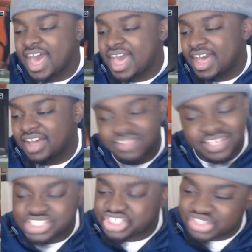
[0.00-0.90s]

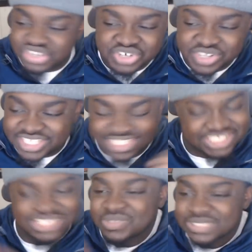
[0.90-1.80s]
unless you're this is
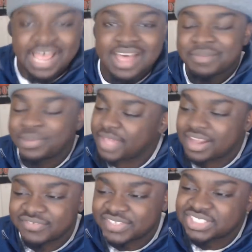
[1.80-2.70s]
your job, a lot
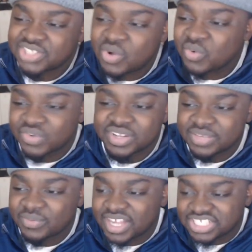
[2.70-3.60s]
of us don't really
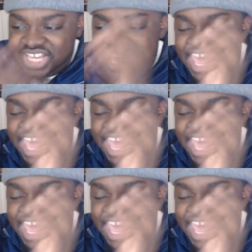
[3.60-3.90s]
watch